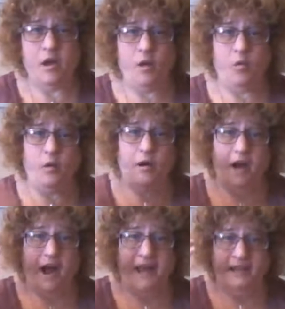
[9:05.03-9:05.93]
or
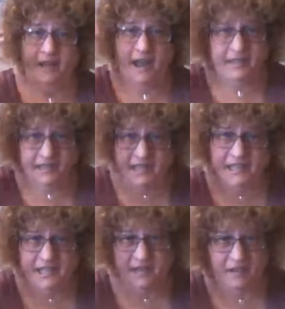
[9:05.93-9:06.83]
I
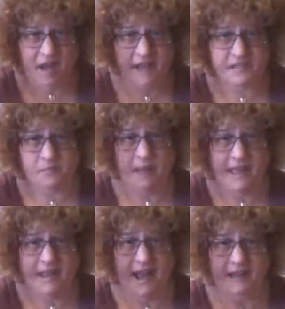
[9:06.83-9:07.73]
listen a lot to my
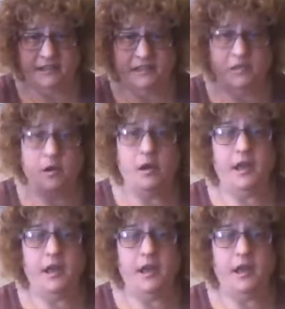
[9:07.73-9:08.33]
guidance.